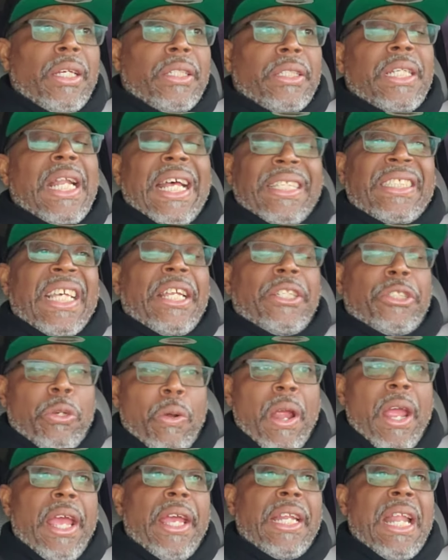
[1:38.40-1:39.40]
Did I say
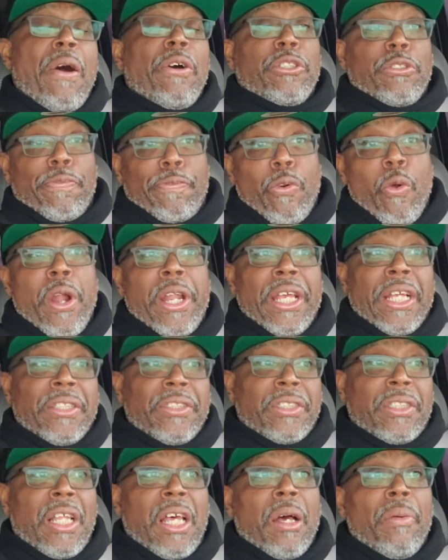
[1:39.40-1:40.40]
train? That was a Freudian
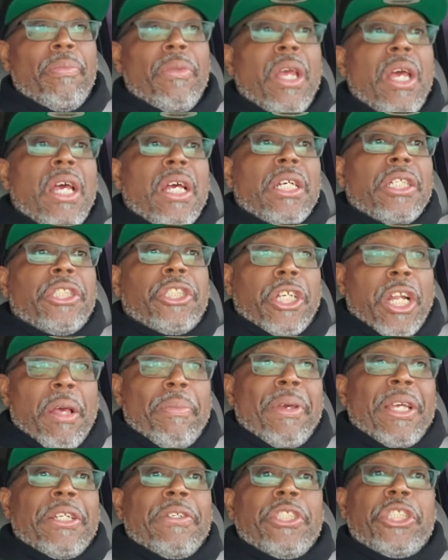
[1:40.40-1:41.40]
slip. Should have
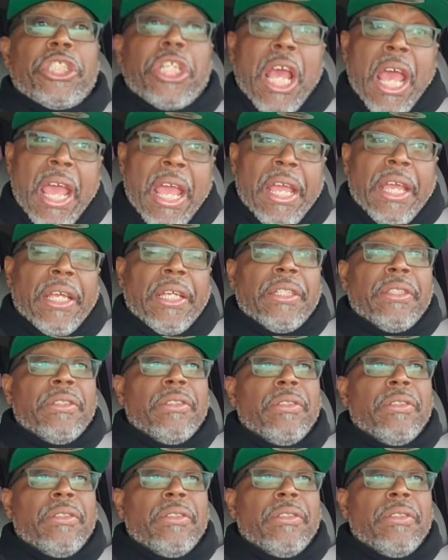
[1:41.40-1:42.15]
been chain.